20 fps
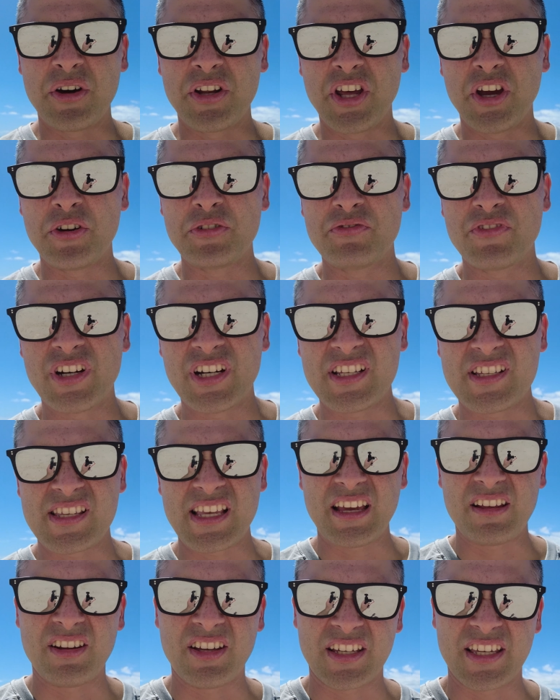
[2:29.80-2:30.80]
I don't really
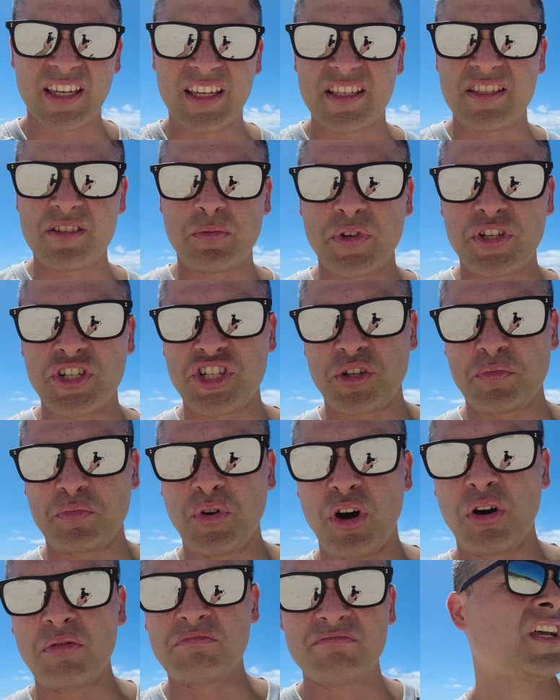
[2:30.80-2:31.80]
sound like it as a whinging
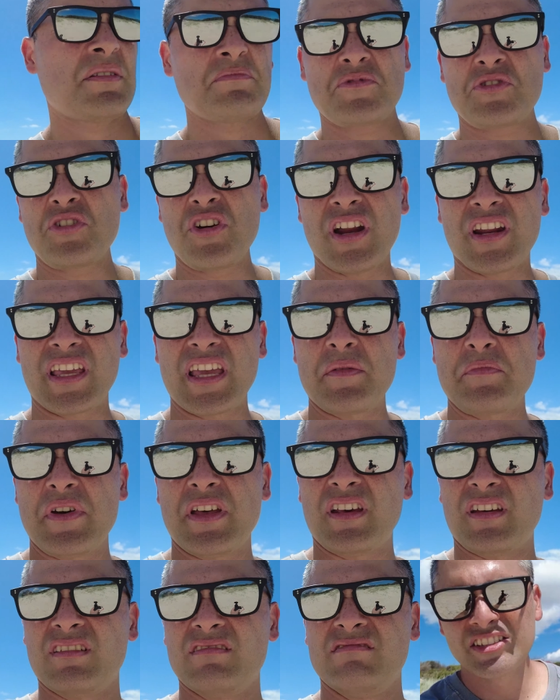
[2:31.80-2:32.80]
pom. I'm trying to get
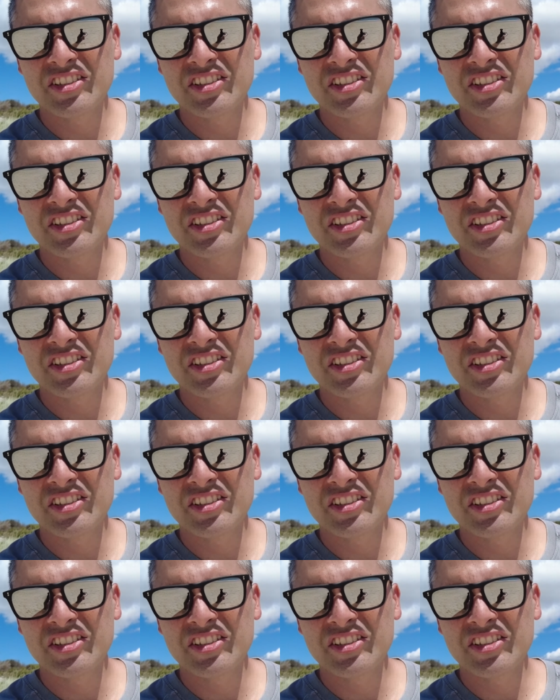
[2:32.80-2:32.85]
better.